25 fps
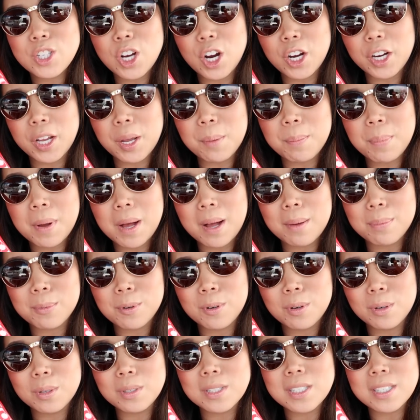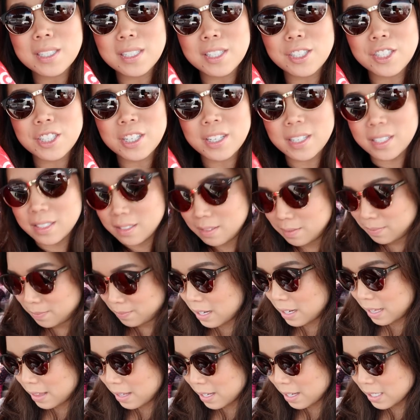Target popcorn's legit.
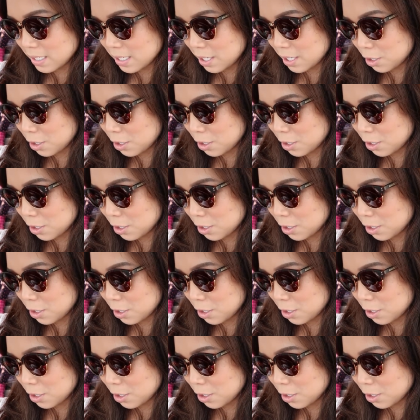I think it's